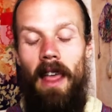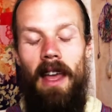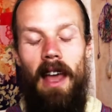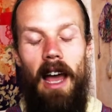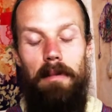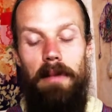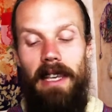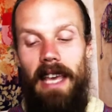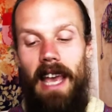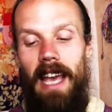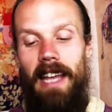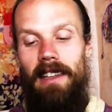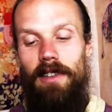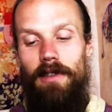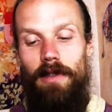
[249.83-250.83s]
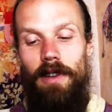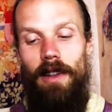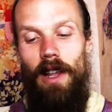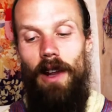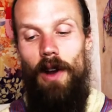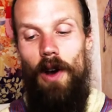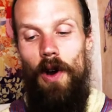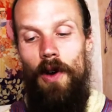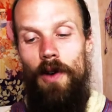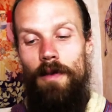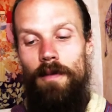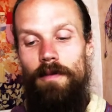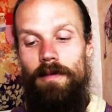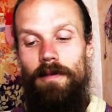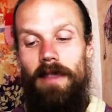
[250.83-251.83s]
I began to feel at
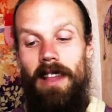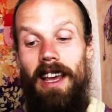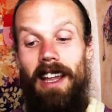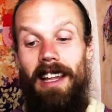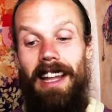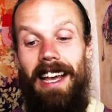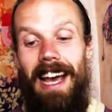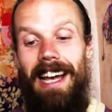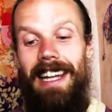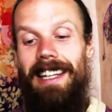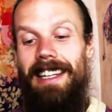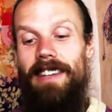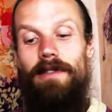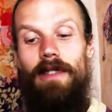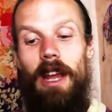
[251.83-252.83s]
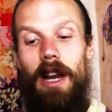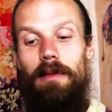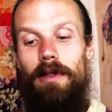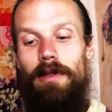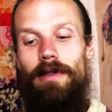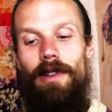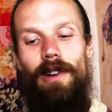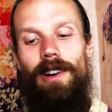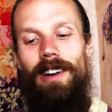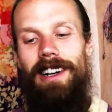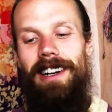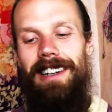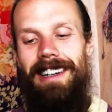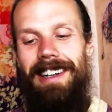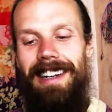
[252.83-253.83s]
home, like I had lived there before.
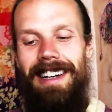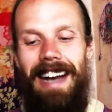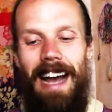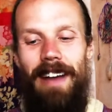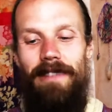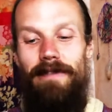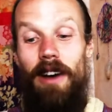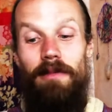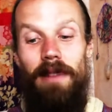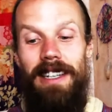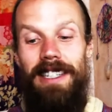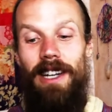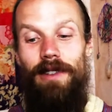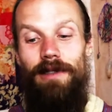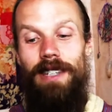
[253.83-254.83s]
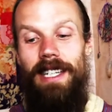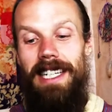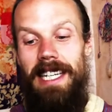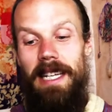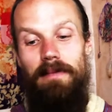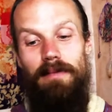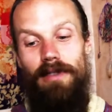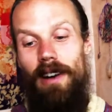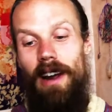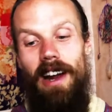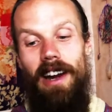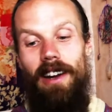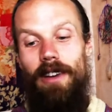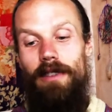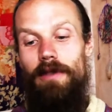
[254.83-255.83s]
I found myself in deep
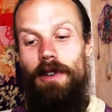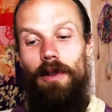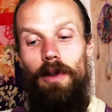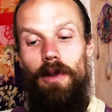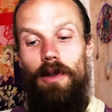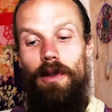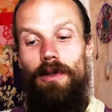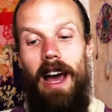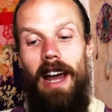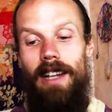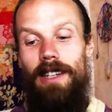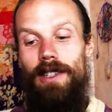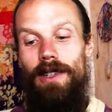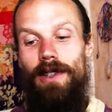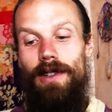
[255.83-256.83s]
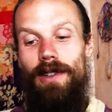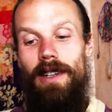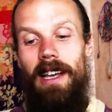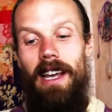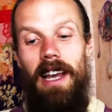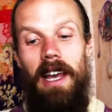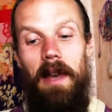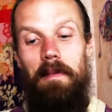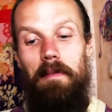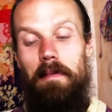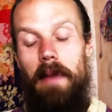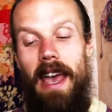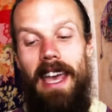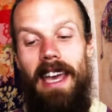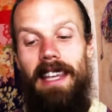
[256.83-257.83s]
prayer, filled with gratitude, and
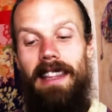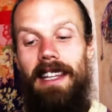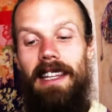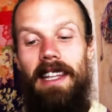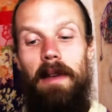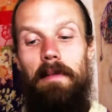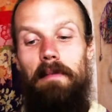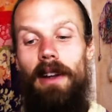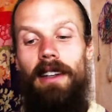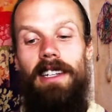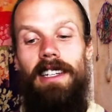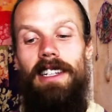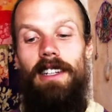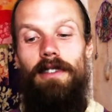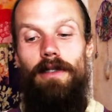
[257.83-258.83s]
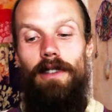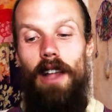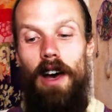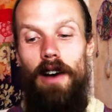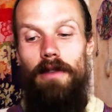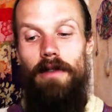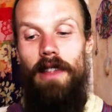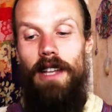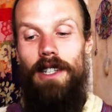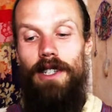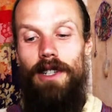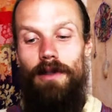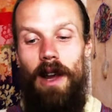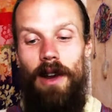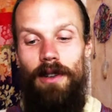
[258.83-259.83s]
bathed in the abundance of love that
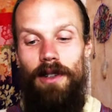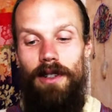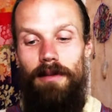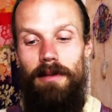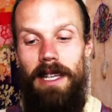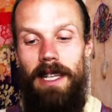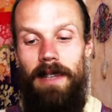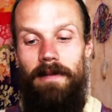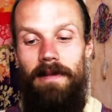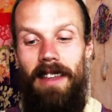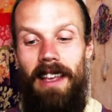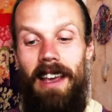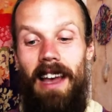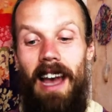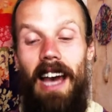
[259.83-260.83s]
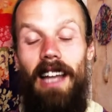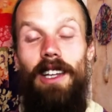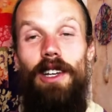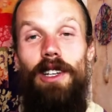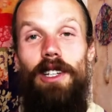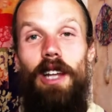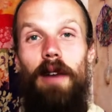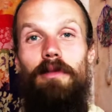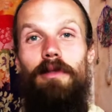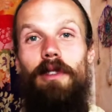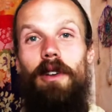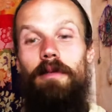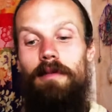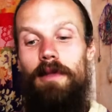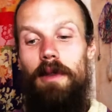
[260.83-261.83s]
surrounded me. I looked up
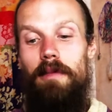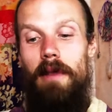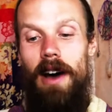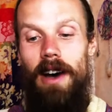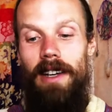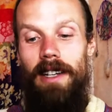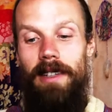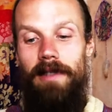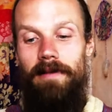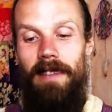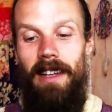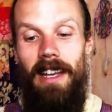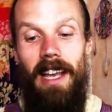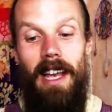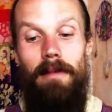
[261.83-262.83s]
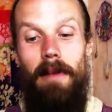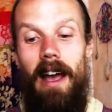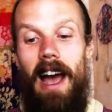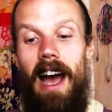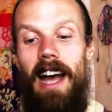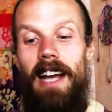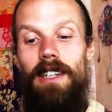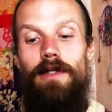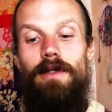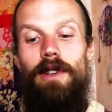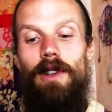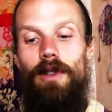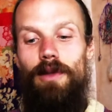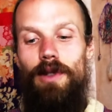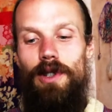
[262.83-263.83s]
from the mud, and my eyes
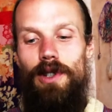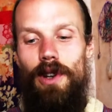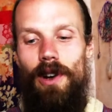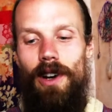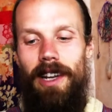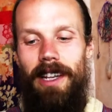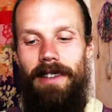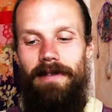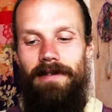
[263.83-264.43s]
filled with joy.